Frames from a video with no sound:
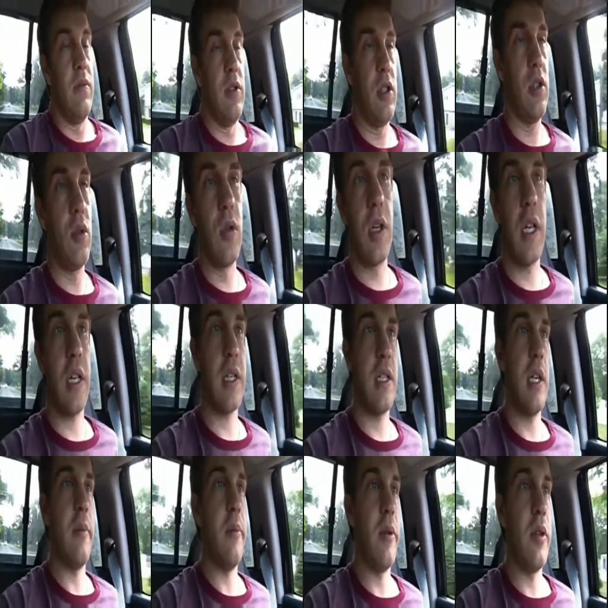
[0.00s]
And when school
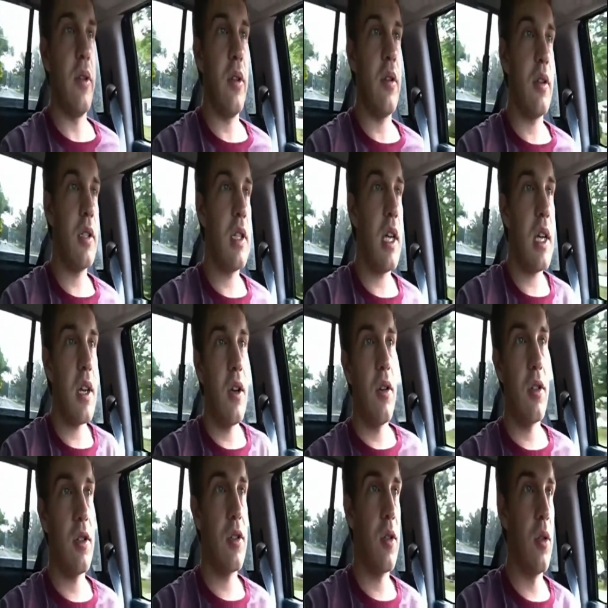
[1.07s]
kicks up on Thursday,
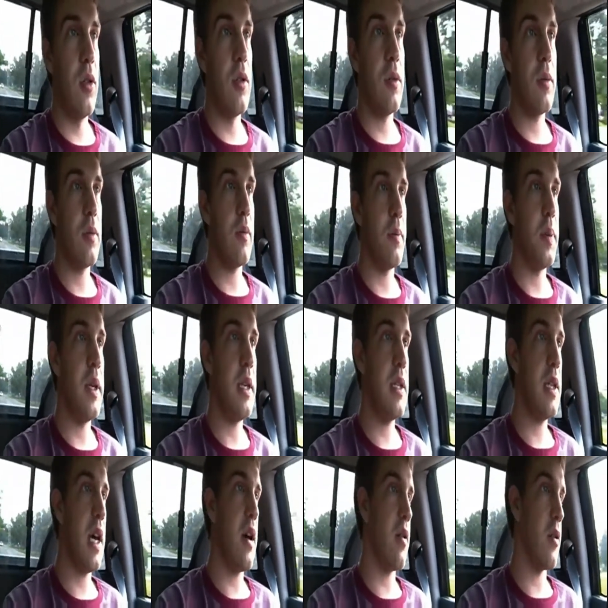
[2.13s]
go to school and
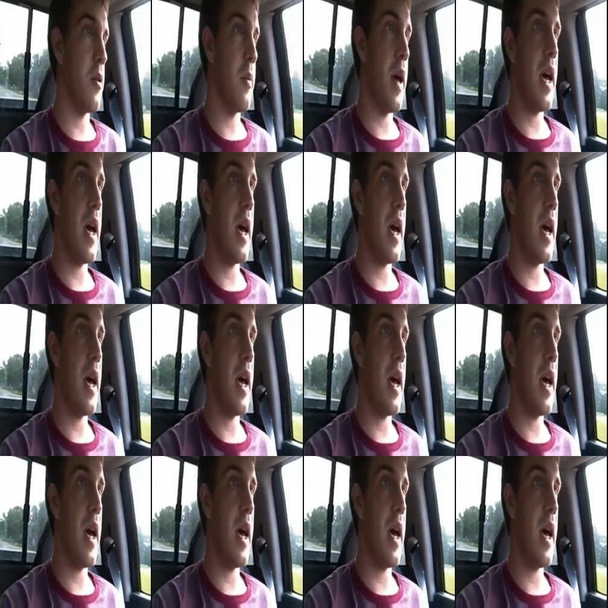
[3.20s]
peace out.